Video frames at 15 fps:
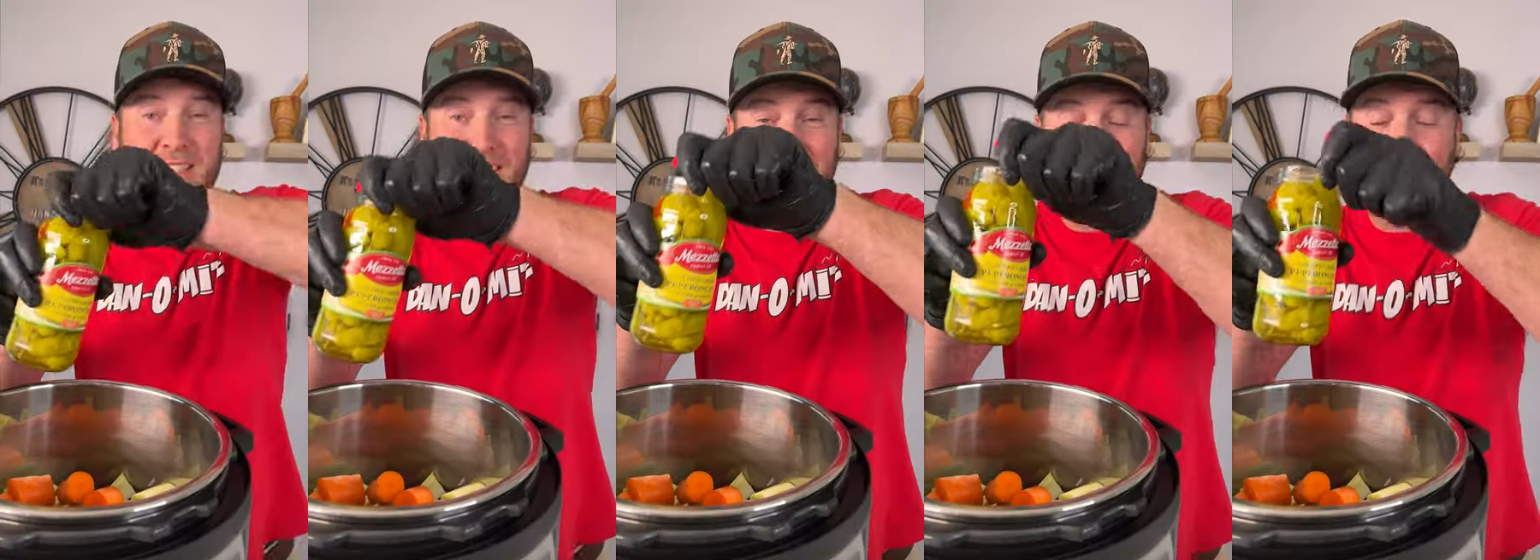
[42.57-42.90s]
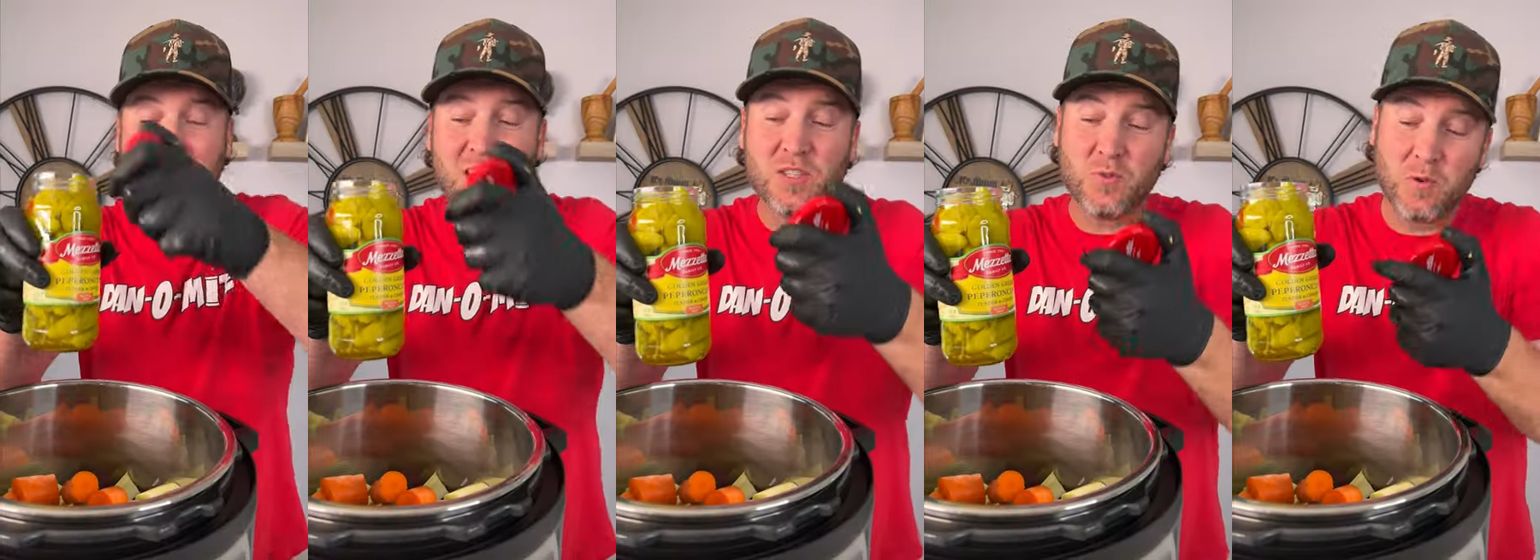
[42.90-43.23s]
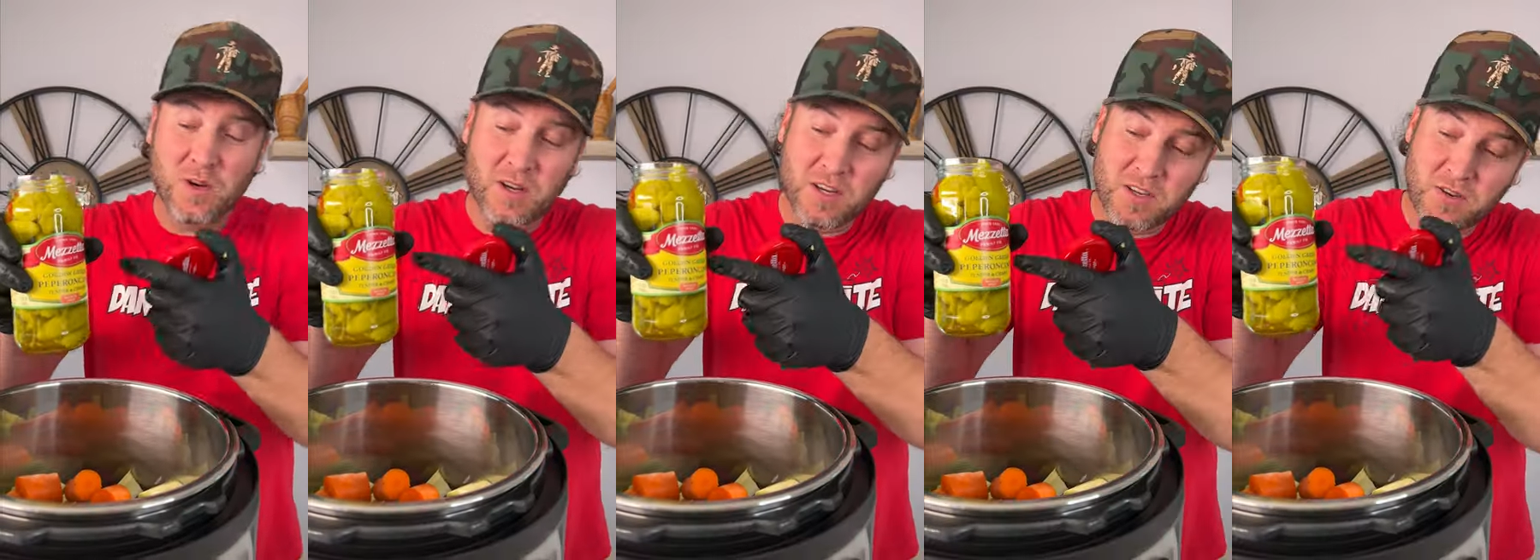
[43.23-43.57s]
Next, we're
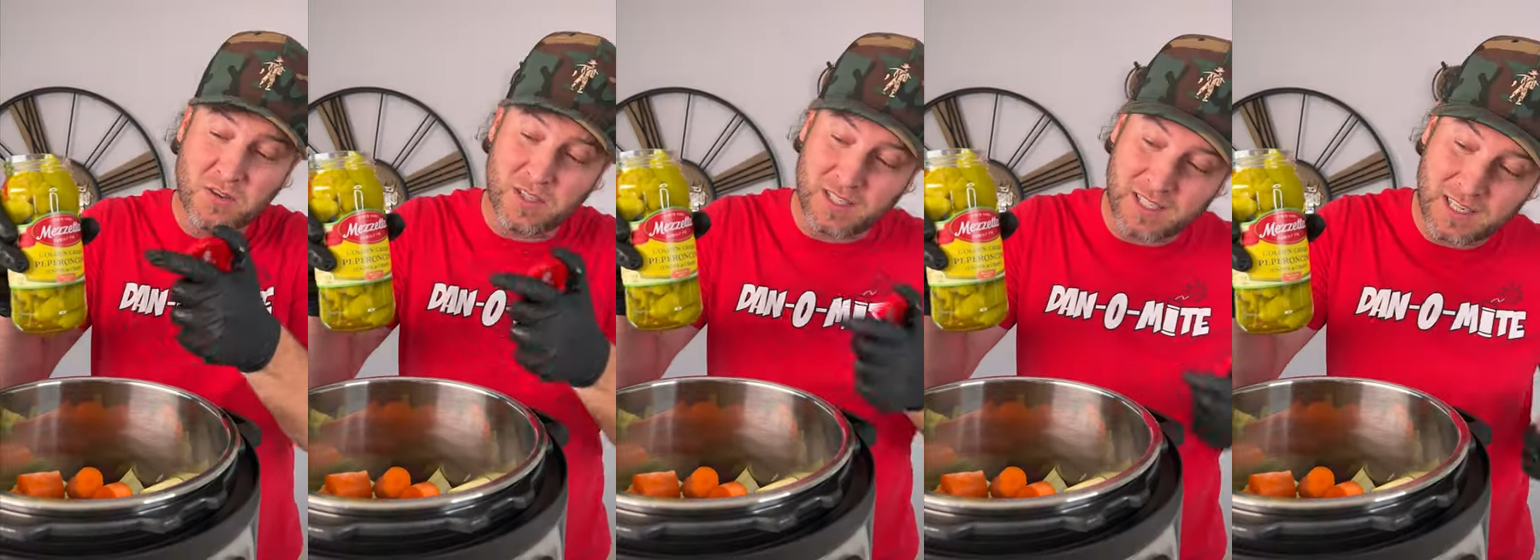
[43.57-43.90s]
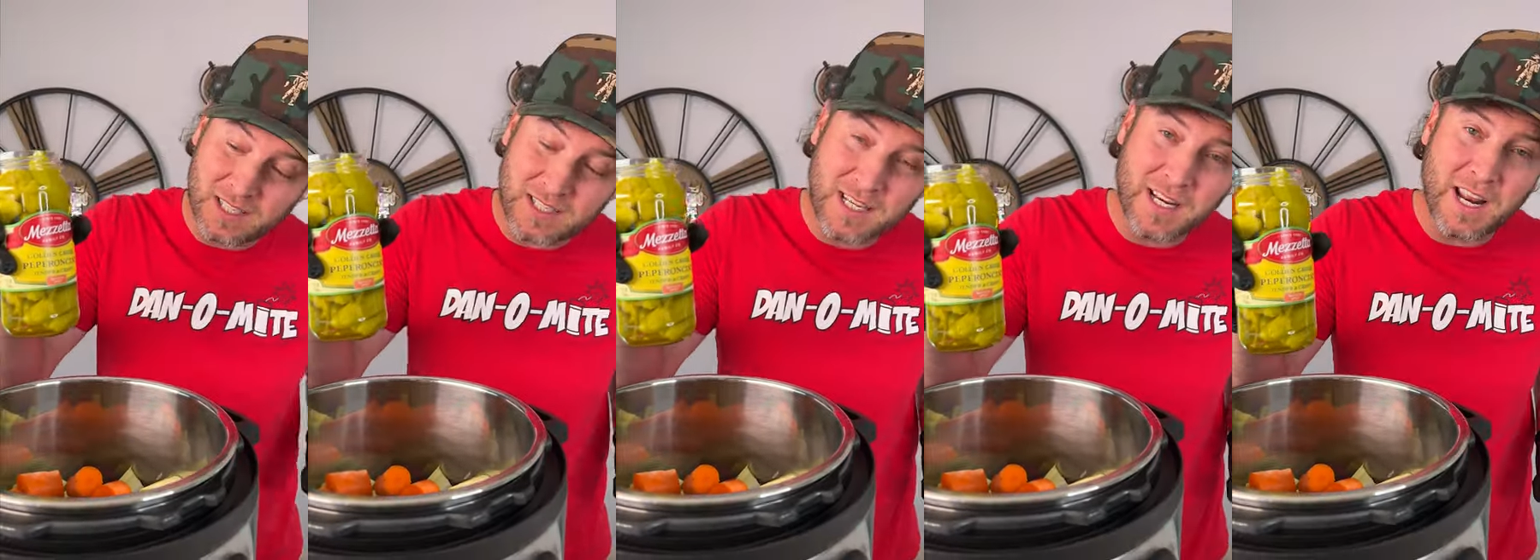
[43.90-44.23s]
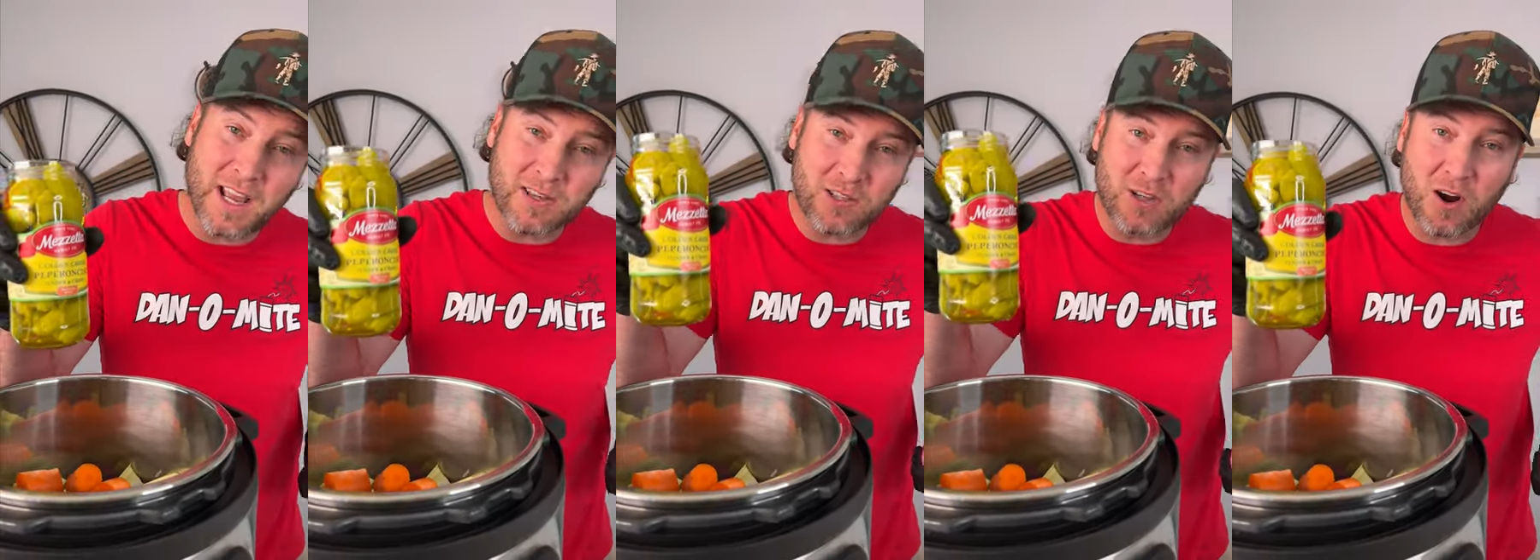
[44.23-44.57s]
gonna use a
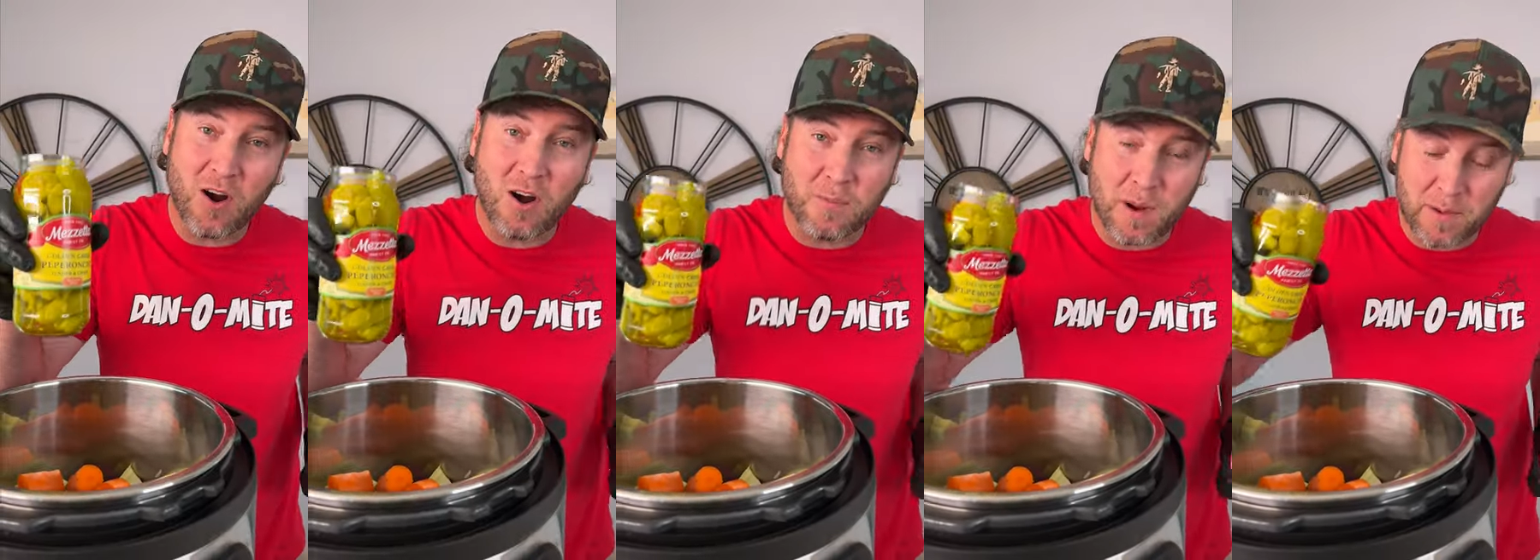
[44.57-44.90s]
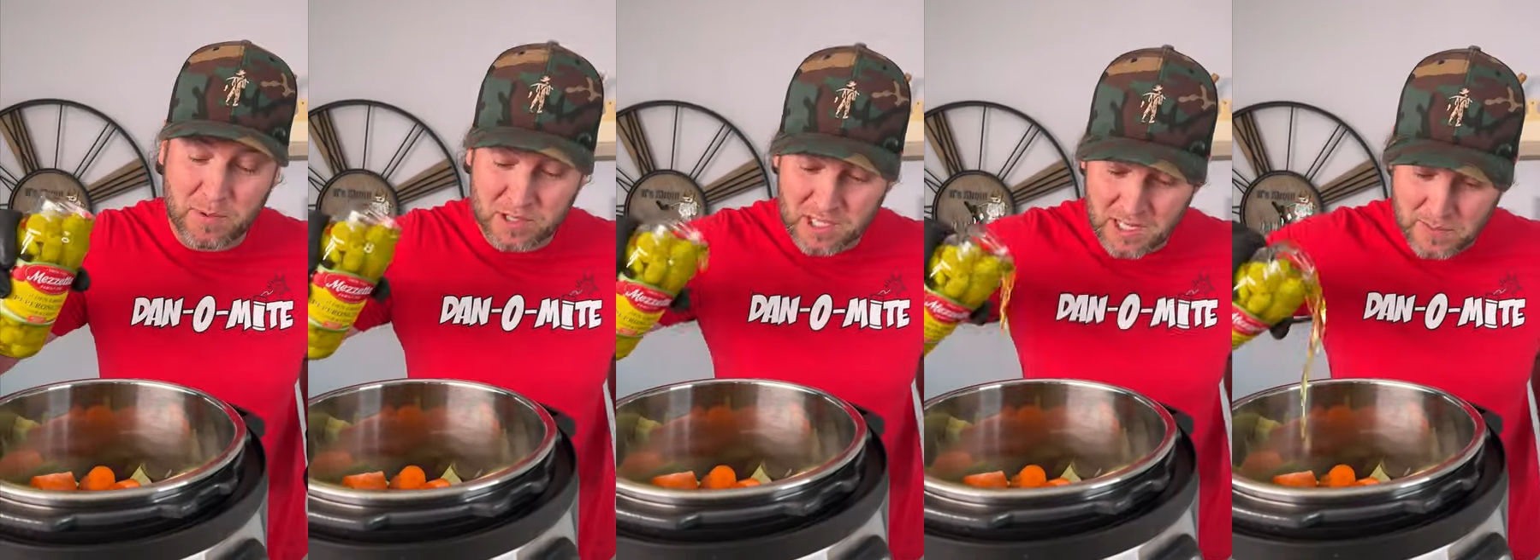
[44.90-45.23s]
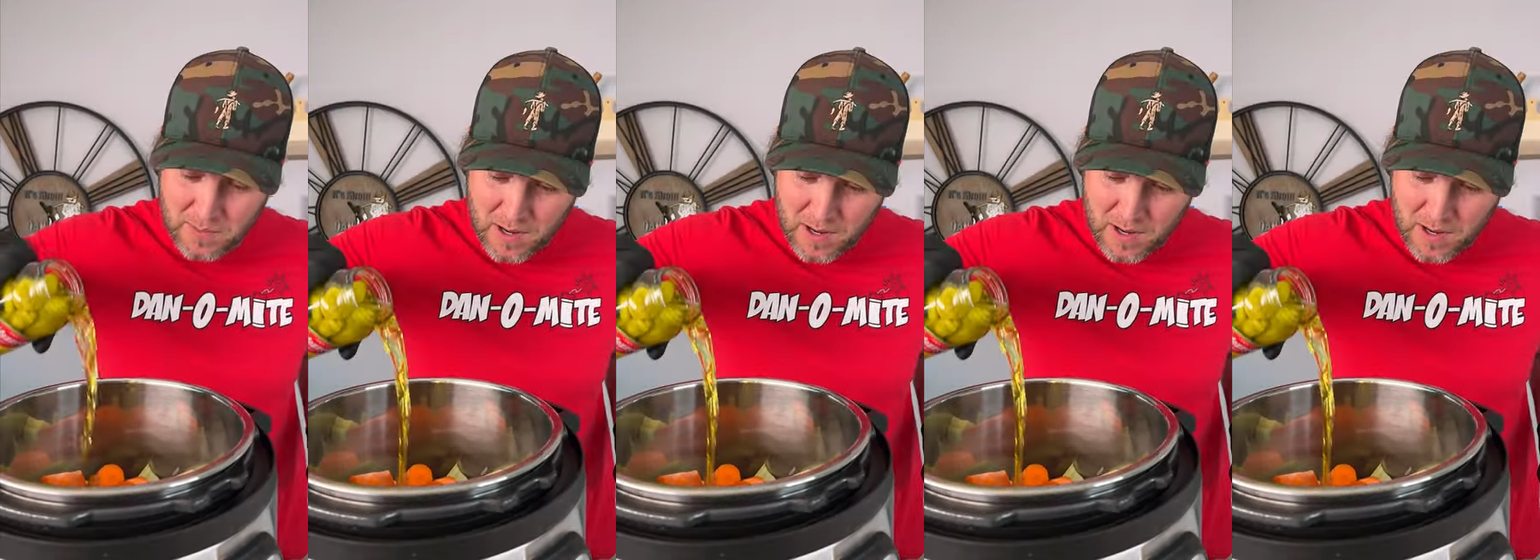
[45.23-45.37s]
16-ounce jar of pepperoncini